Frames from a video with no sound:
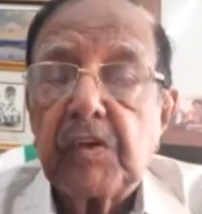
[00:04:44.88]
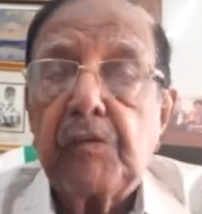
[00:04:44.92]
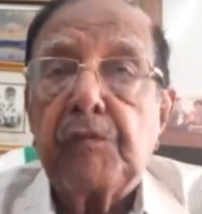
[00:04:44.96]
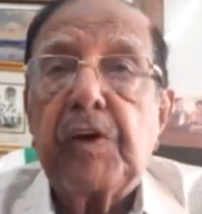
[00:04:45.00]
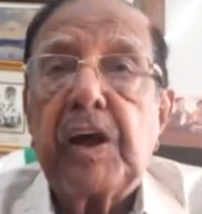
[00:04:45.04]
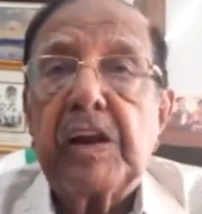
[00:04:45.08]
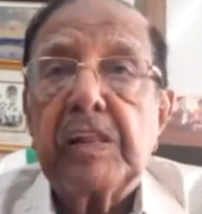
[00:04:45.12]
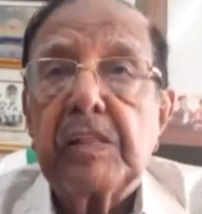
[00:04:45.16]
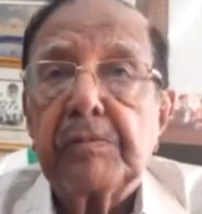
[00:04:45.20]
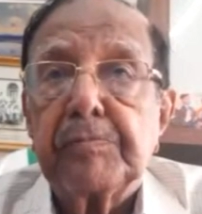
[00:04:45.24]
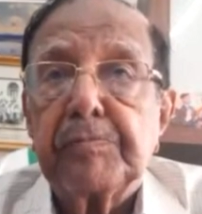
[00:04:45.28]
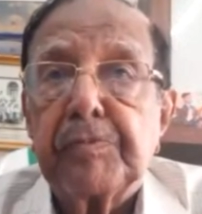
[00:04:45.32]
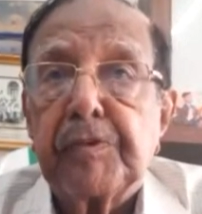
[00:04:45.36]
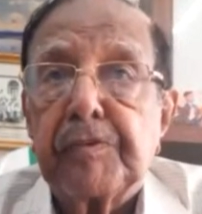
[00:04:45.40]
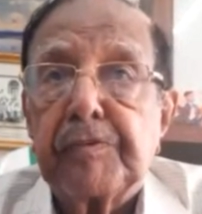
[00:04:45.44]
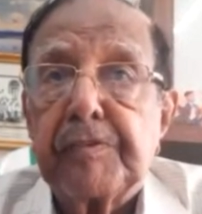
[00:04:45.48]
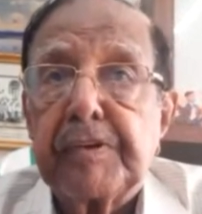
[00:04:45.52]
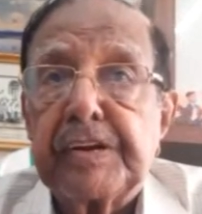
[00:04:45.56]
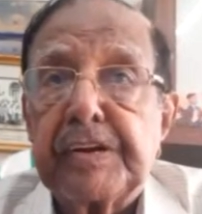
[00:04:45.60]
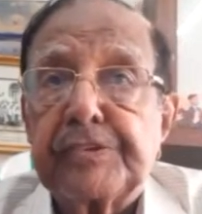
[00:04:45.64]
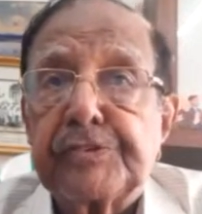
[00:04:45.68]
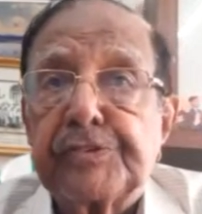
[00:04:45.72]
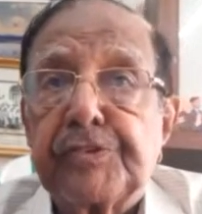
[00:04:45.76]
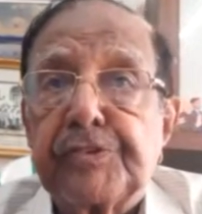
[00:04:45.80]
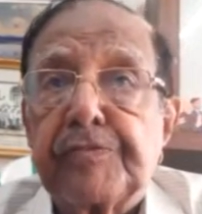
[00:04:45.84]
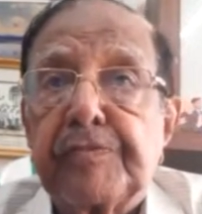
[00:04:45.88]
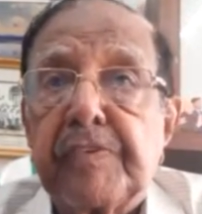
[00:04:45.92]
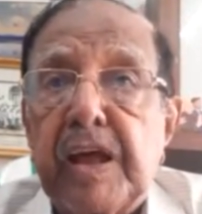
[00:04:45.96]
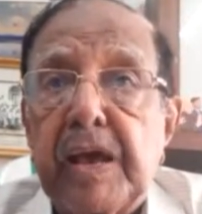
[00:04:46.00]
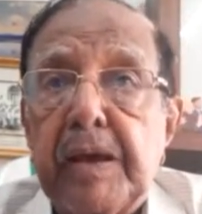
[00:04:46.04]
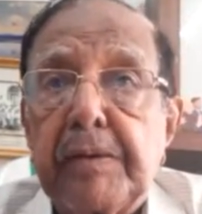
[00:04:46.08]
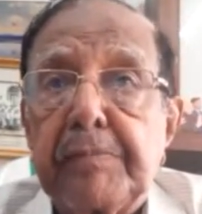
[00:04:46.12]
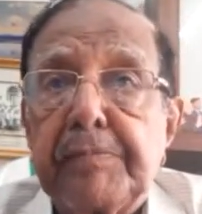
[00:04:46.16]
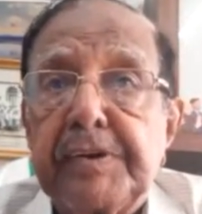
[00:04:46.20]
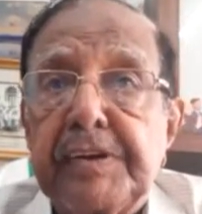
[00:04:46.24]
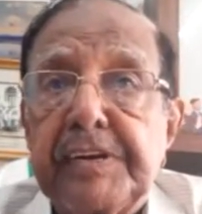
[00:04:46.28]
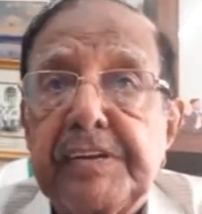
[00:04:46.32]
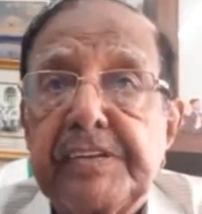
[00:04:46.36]
while the prevalence of
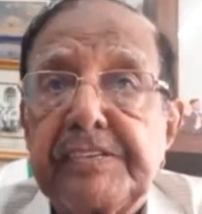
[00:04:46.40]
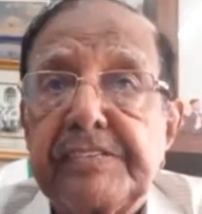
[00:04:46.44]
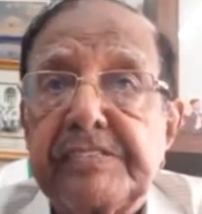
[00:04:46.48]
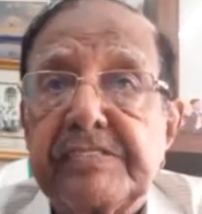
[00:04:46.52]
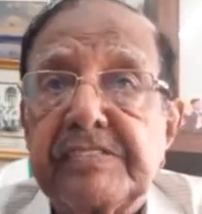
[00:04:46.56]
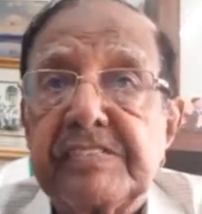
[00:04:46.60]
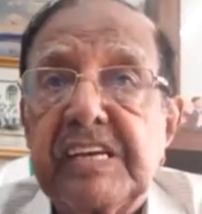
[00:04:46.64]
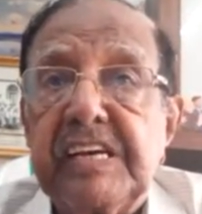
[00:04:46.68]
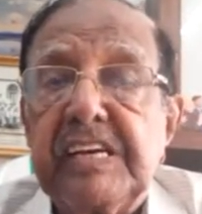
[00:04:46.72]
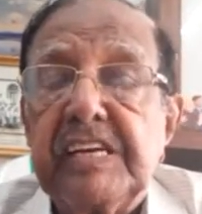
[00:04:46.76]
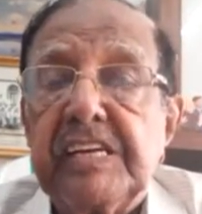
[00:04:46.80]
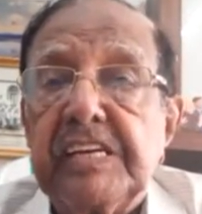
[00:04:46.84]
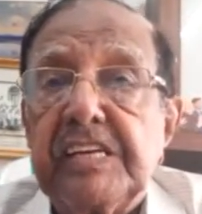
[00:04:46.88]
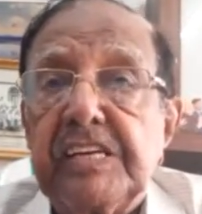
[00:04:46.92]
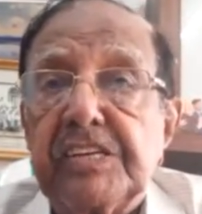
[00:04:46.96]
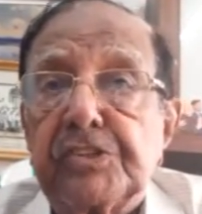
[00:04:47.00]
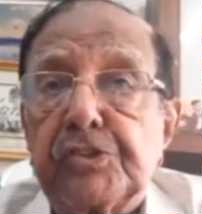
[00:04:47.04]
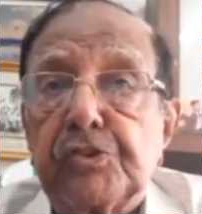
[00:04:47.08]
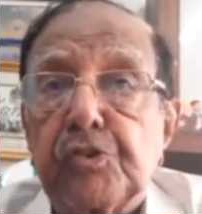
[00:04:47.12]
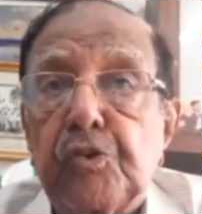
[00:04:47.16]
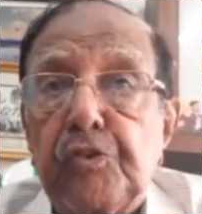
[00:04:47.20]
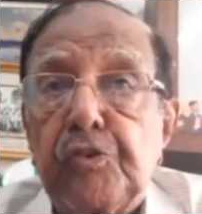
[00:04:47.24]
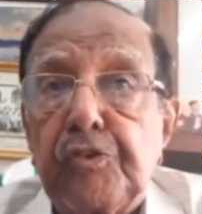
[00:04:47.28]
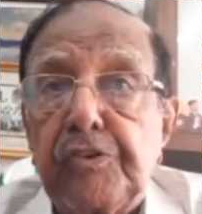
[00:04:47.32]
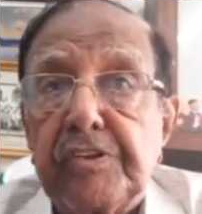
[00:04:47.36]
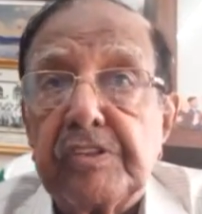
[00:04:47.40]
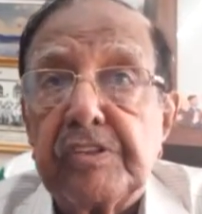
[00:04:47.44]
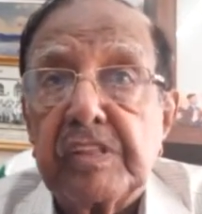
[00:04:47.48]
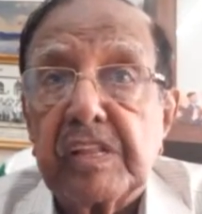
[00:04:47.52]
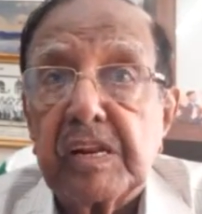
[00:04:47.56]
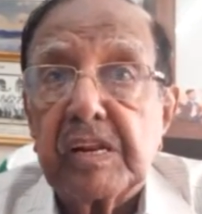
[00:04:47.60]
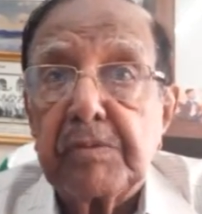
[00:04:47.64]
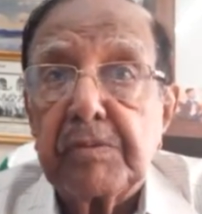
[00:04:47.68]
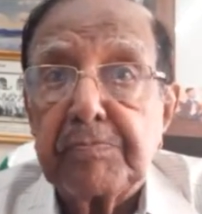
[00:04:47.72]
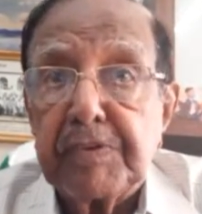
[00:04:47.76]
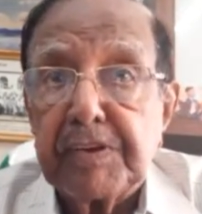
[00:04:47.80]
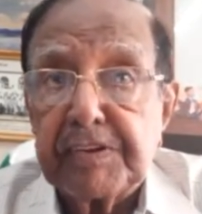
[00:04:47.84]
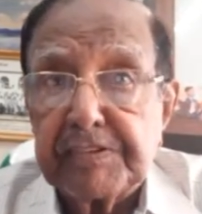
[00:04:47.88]
diabetes is
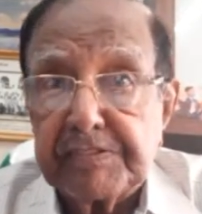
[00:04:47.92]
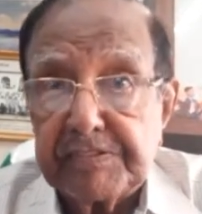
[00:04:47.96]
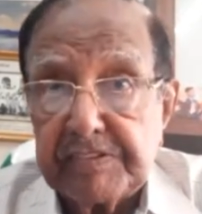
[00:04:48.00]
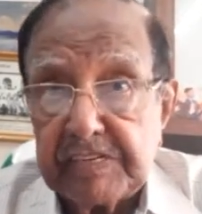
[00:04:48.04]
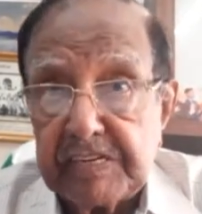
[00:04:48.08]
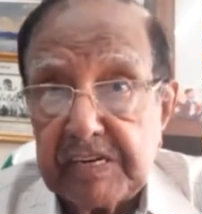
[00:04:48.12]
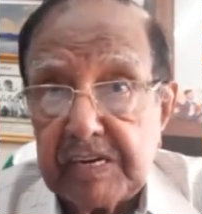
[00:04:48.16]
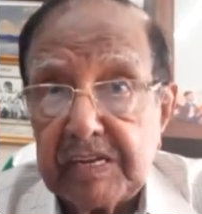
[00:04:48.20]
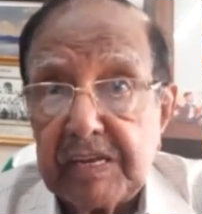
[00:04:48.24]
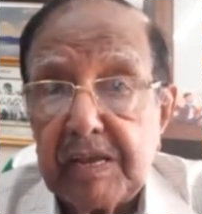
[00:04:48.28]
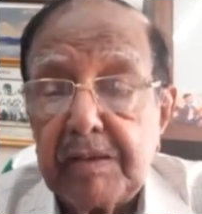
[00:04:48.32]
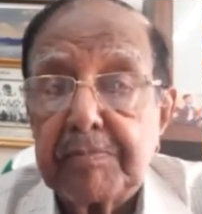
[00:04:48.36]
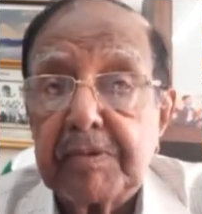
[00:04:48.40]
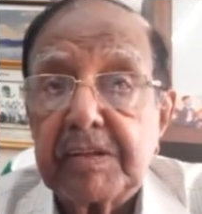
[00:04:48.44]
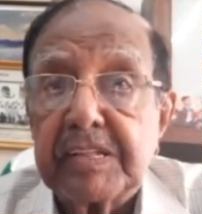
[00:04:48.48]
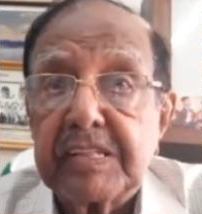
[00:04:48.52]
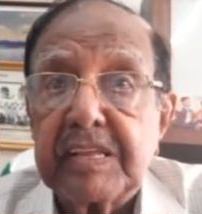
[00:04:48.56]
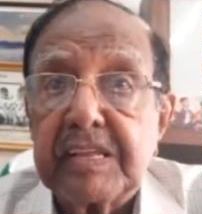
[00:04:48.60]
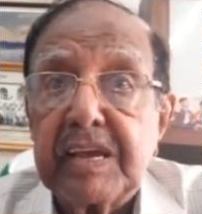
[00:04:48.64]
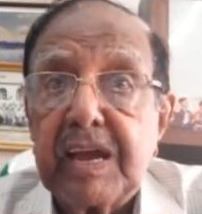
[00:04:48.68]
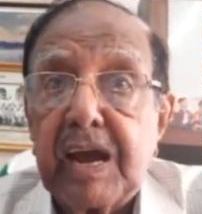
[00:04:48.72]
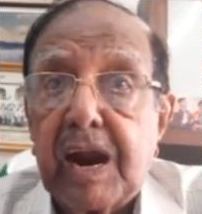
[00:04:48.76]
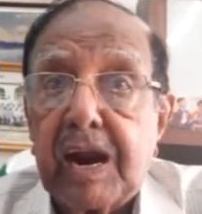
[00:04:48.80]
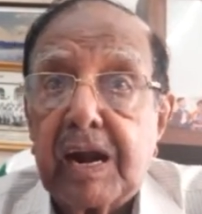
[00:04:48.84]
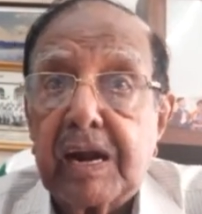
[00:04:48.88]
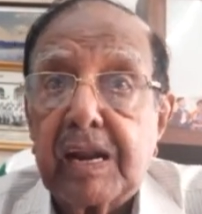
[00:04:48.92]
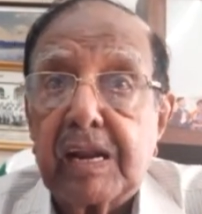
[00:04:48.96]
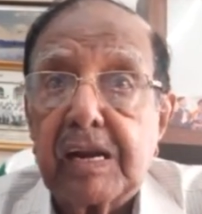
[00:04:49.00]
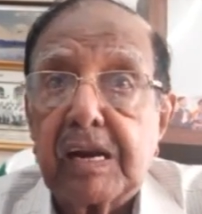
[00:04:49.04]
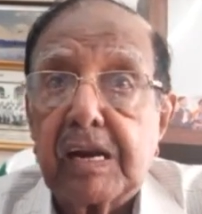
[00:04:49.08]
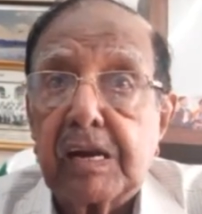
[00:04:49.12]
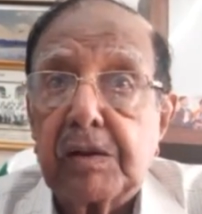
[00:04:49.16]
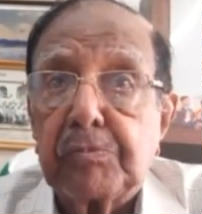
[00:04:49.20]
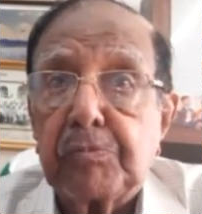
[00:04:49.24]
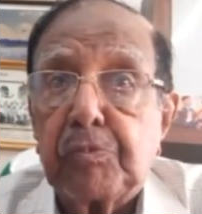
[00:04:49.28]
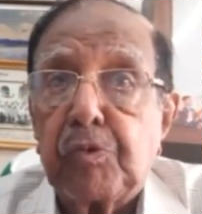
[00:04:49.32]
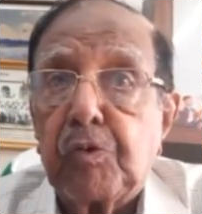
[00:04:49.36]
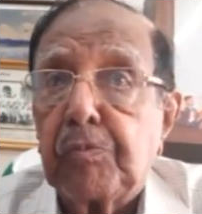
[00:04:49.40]
23% among the
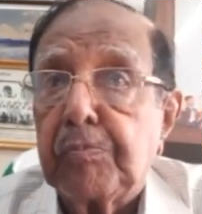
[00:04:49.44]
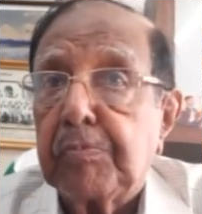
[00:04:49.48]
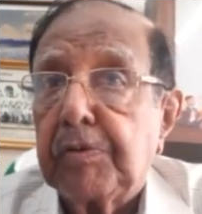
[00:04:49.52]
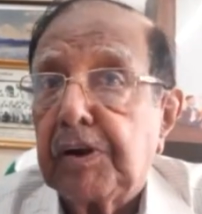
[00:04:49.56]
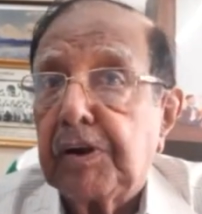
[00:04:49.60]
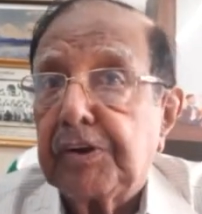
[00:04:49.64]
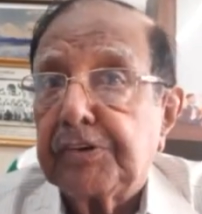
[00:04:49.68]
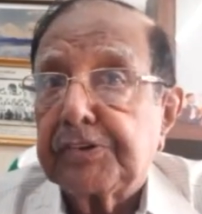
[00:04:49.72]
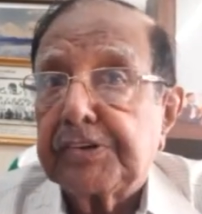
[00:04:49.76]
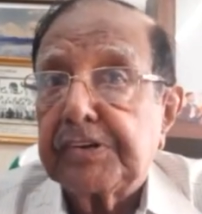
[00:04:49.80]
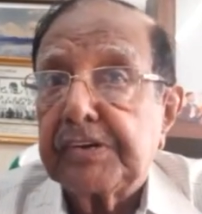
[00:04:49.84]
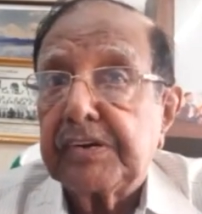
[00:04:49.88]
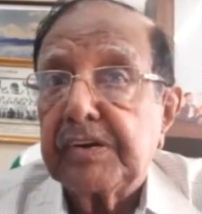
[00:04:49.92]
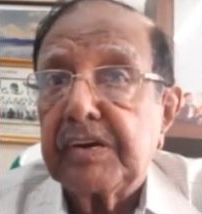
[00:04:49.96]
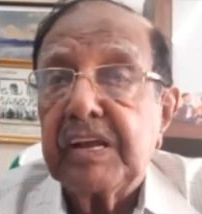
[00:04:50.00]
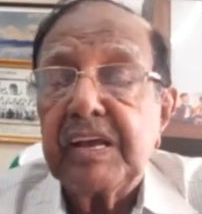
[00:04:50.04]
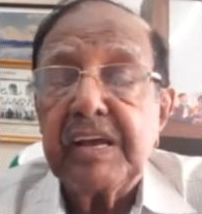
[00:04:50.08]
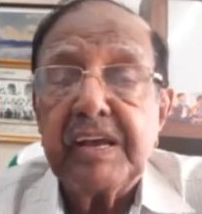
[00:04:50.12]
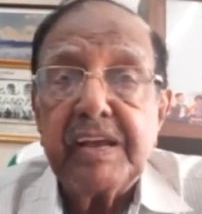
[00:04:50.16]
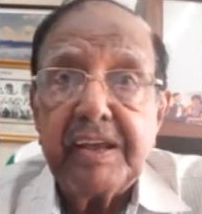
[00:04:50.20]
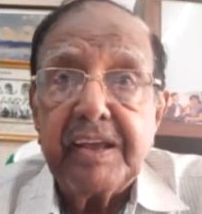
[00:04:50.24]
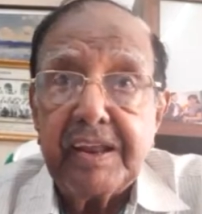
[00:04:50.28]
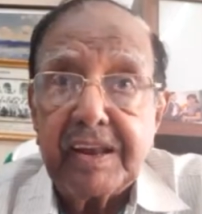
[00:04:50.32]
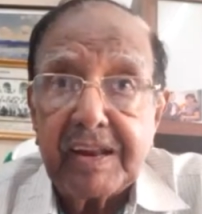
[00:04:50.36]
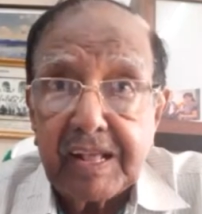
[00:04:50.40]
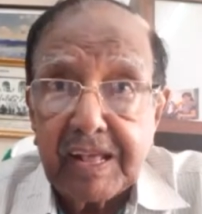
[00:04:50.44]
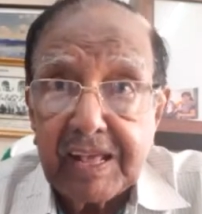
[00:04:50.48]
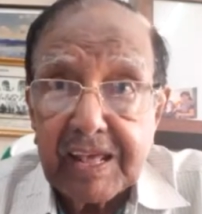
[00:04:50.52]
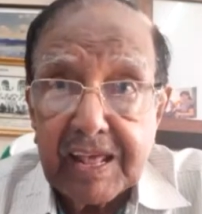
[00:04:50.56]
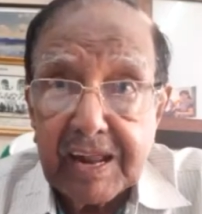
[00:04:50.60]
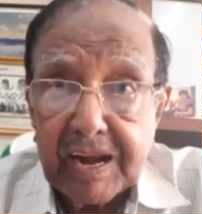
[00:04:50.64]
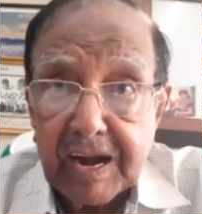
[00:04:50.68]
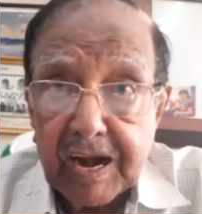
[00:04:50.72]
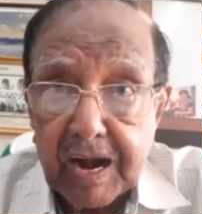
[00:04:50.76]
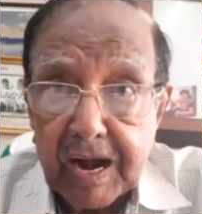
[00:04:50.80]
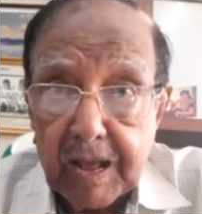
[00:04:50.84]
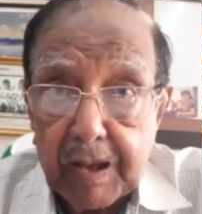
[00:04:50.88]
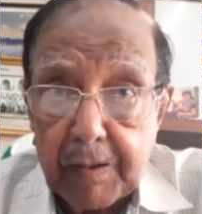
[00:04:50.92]
adult population in
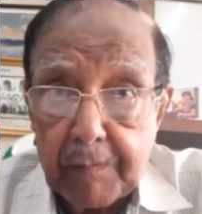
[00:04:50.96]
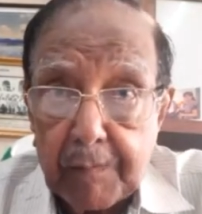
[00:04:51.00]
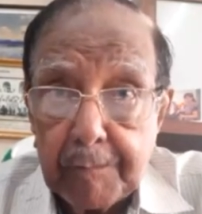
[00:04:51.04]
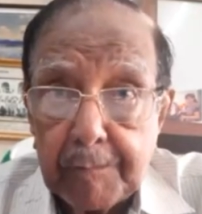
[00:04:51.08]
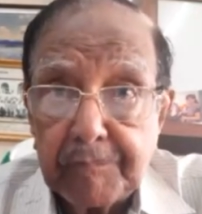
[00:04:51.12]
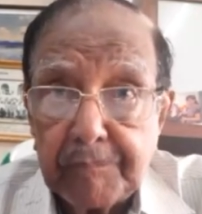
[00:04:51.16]
Kerala.